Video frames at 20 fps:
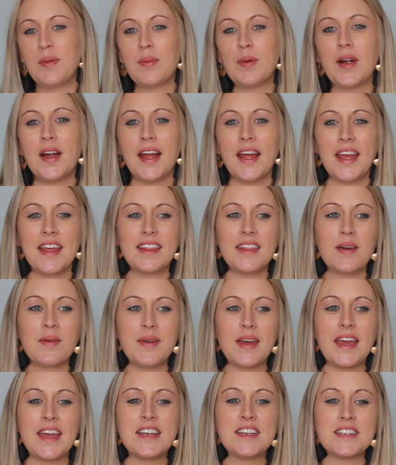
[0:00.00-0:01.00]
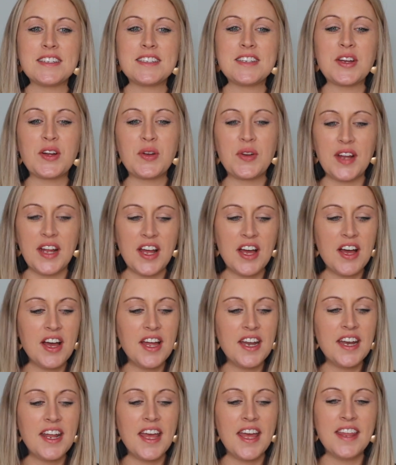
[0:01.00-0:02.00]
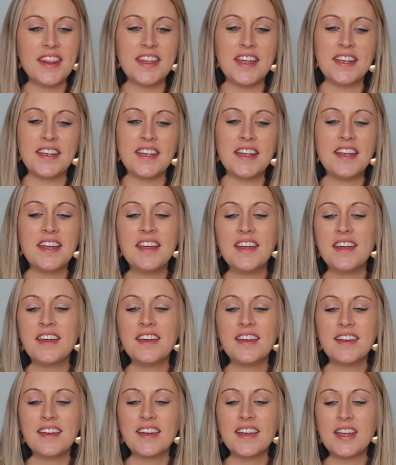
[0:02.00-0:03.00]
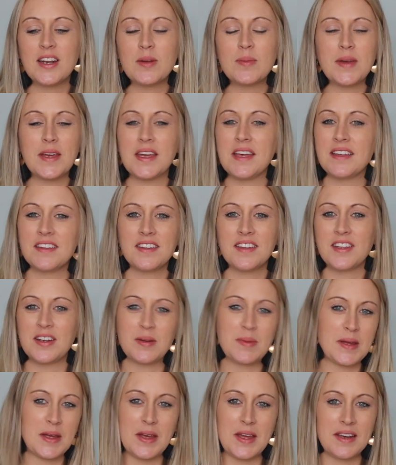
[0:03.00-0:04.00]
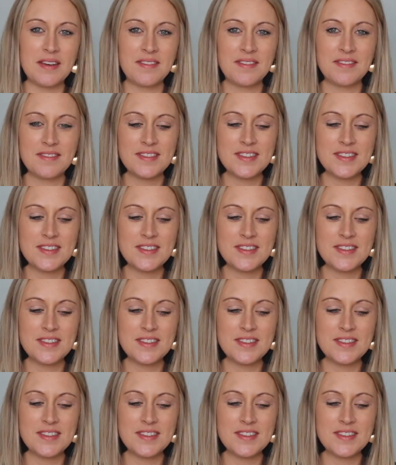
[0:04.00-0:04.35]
praying that we can just agree on, and then it'll be good.